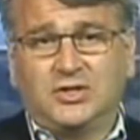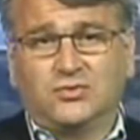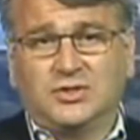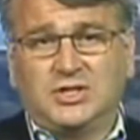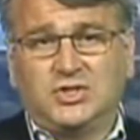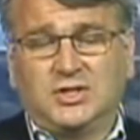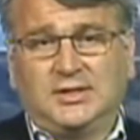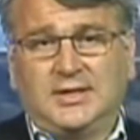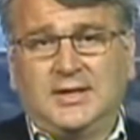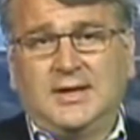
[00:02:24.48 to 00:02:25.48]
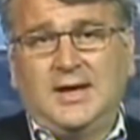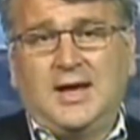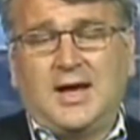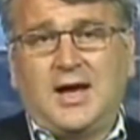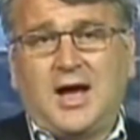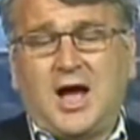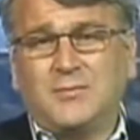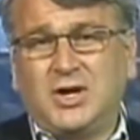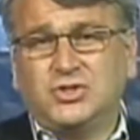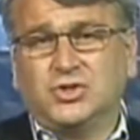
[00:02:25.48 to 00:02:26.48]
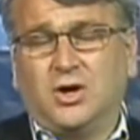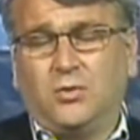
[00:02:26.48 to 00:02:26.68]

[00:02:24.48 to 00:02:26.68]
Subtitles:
strategically. I'm not sure how